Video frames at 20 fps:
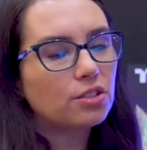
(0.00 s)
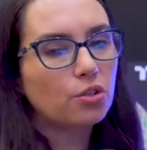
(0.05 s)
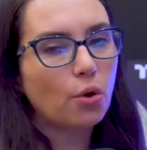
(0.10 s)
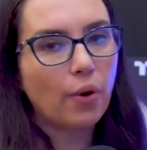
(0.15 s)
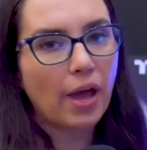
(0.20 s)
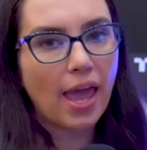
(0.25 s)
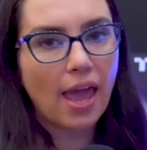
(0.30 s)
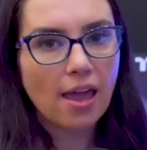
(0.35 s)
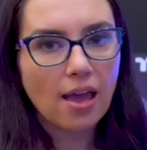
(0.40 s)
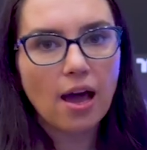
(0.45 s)
So,
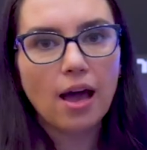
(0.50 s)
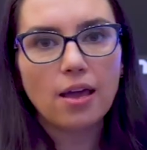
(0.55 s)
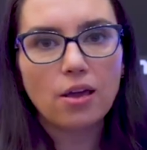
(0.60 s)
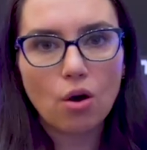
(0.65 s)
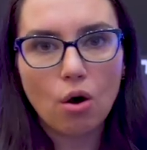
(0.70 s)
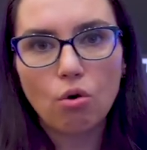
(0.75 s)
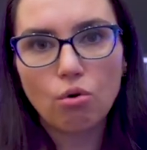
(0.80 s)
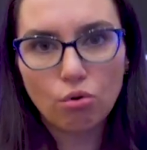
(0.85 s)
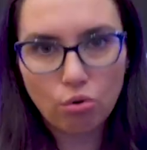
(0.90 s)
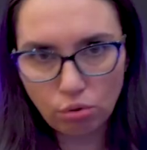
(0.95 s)

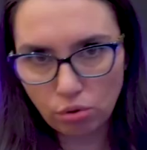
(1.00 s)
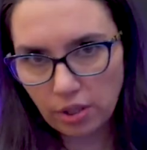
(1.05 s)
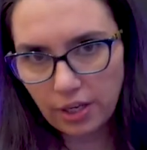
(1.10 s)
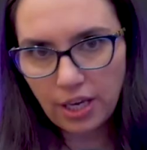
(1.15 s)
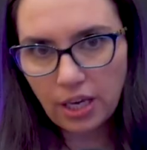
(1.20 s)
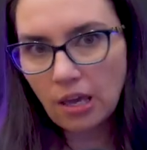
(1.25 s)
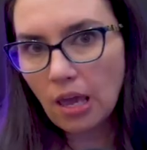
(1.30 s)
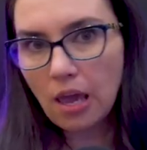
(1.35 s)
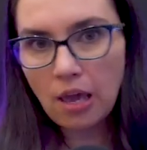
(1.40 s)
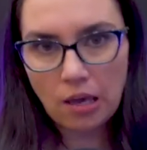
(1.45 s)
AIO
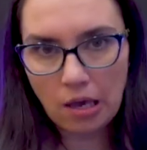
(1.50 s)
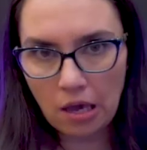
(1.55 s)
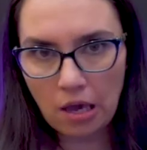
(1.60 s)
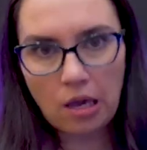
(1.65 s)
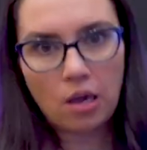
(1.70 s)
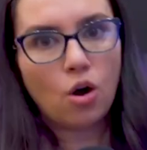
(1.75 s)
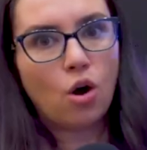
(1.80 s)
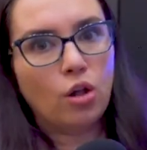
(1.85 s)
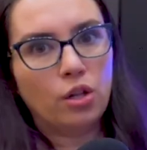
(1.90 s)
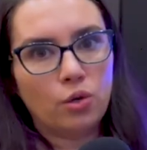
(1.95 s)
cooling,
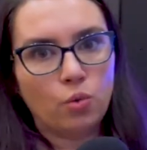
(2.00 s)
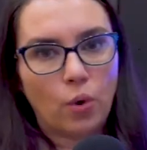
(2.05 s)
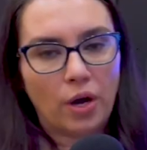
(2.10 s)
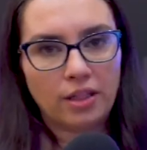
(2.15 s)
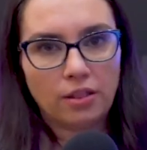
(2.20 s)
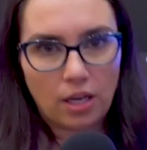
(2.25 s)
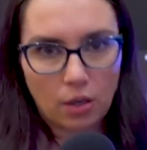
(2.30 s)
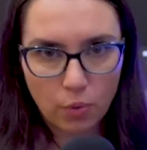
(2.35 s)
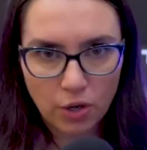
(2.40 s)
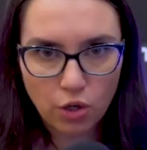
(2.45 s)
aka all in
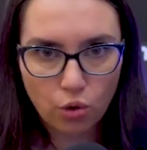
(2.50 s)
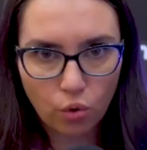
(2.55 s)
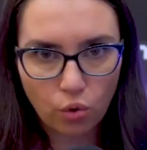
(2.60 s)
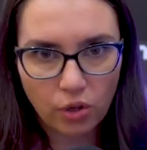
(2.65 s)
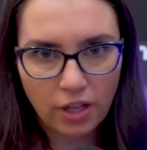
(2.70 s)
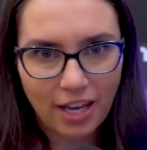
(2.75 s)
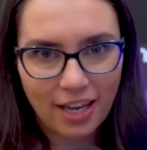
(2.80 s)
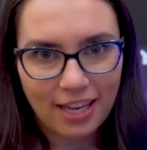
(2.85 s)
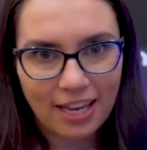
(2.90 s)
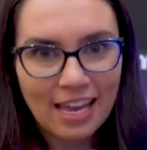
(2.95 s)
one liquid
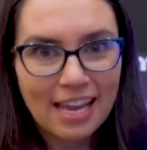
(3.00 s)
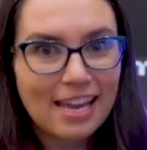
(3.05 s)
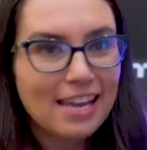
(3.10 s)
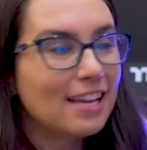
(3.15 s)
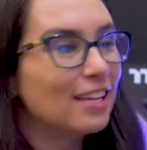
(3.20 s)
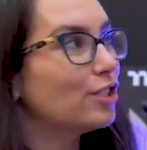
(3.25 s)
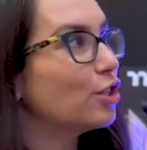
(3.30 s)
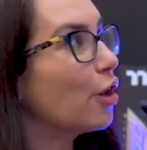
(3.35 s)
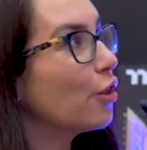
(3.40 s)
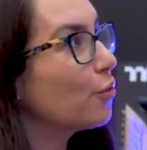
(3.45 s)
cooling,
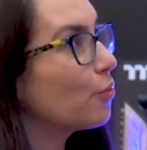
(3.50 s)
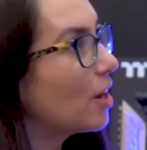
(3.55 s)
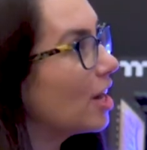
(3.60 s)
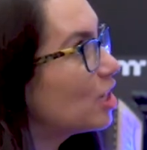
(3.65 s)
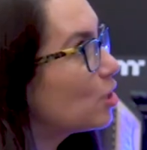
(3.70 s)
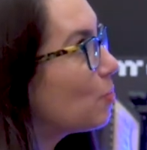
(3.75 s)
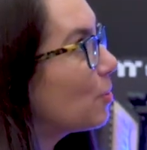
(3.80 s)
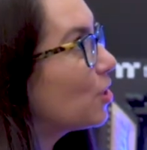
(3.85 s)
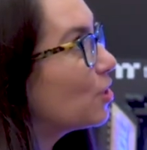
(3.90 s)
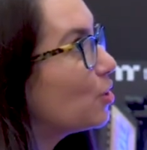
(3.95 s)
is all the
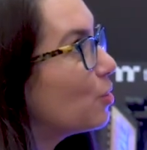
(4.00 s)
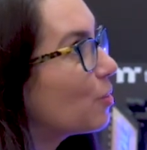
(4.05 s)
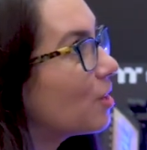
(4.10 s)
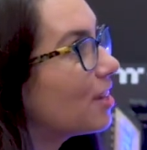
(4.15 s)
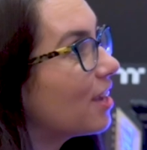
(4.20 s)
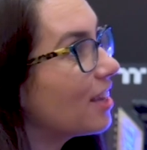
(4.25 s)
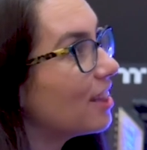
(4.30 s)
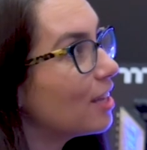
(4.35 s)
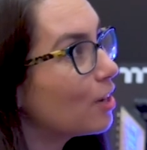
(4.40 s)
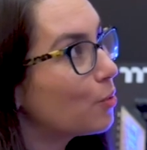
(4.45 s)
rage because you can
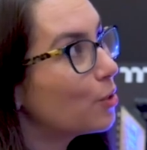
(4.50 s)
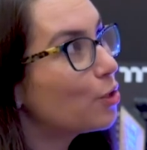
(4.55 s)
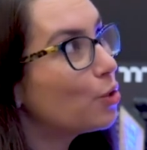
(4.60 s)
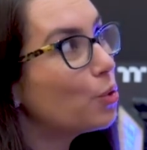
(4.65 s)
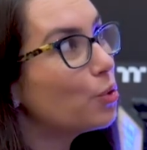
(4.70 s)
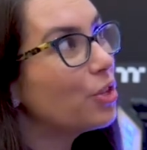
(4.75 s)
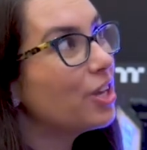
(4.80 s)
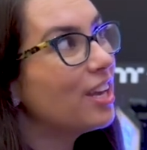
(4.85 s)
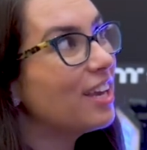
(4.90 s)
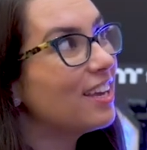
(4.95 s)
get liquid
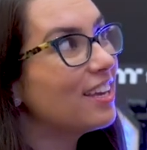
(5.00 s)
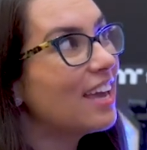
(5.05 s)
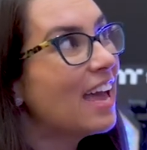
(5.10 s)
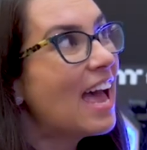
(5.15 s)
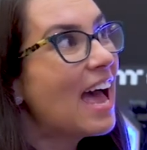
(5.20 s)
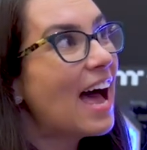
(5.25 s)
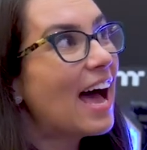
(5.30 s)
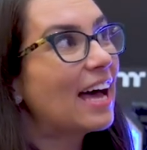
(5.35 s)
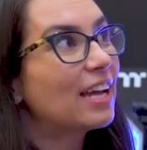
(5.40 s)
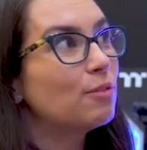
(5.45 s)
cooling
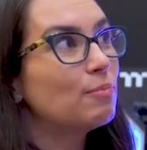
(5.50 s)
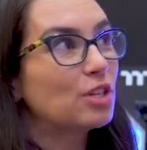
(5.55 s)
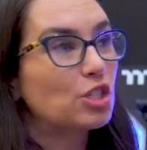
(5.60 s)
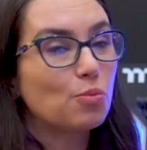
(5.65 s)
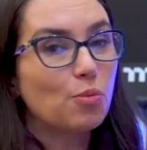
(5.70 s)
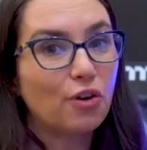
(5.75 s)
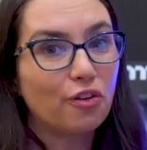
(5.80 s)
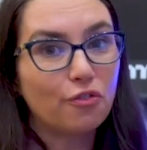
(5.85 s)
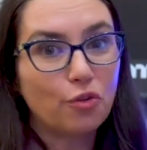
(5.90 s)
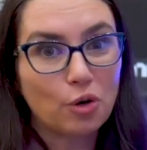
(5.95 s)
at a
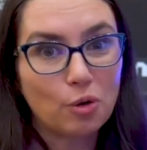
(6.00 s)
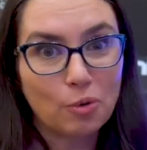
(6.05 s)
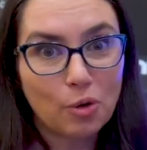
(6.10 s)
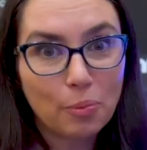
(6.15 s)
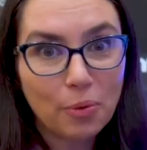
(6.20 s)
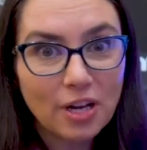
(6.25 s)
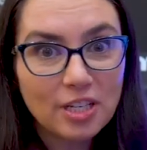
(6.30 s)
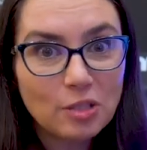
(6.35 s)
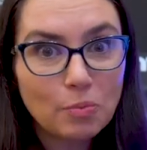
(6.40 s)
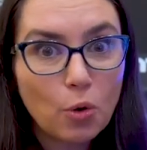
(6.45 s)
much more affordable
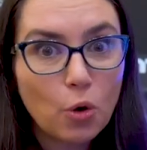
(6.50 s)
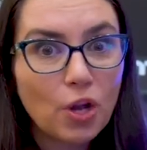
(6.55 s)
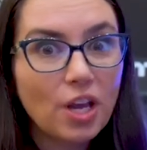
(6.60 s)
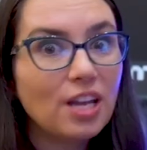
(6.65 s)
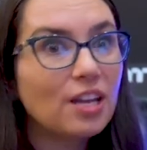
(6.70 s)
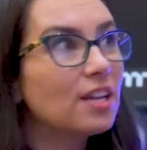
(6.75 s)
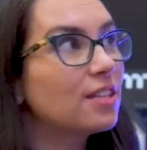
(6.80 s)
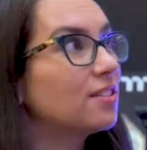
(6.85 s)
price point.